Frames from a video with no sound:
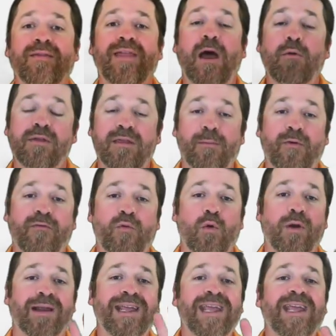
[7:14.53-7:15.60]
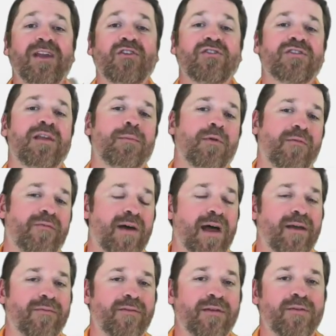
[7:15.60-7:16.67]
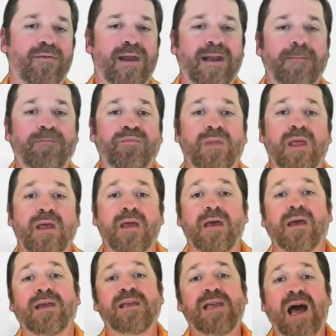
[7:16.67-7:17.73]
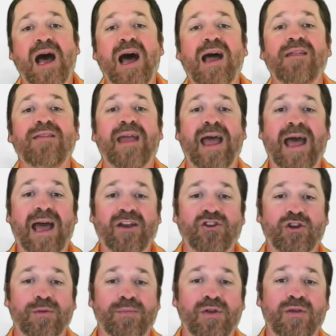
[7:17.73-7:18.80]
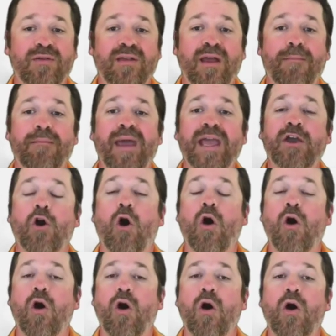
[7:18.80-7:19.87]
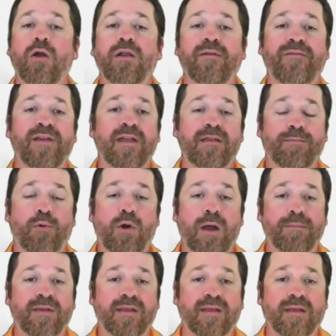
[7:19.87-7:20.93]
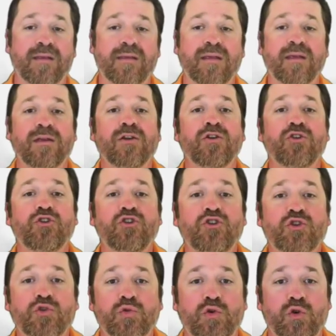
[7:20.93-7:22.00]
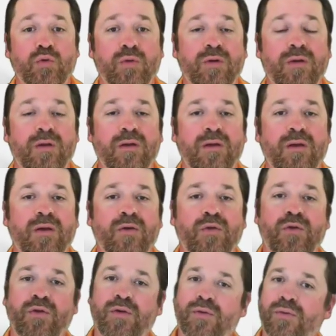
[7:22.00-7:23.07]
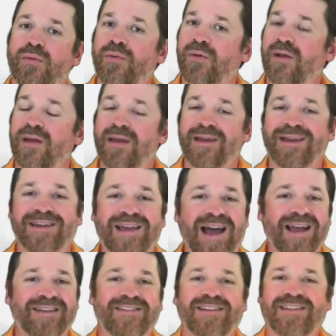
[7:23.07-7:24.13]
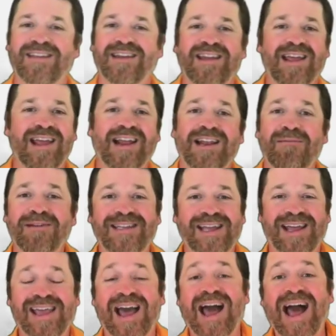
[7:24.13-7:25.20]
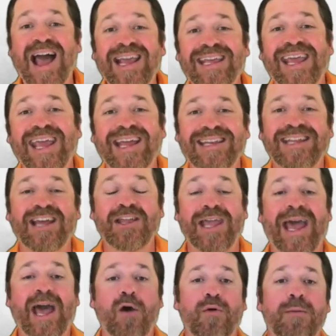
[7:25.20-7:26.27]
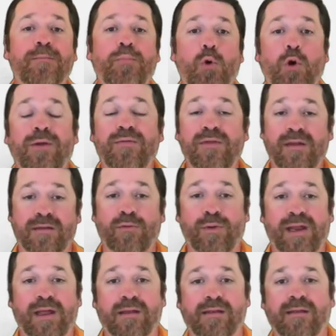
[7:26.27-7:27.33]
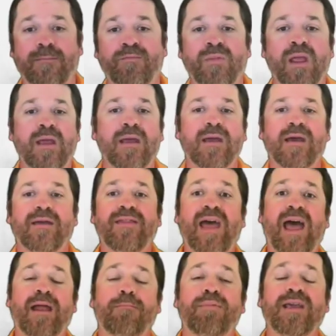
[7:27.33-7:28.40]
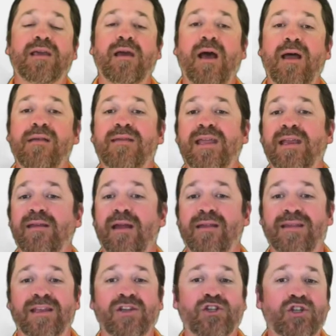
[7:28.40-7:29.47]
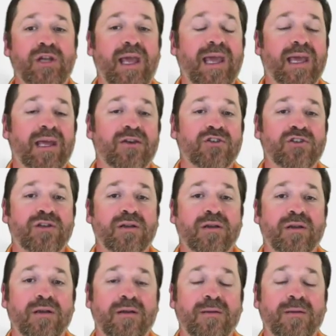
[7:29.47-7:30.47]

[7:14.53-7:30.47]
That was number four. Here's number five. You ready? God's attributes make all of his promises true. Whew. Guys, listen, let me tell you, I can't tell you how important this one is. That because he doesn't change,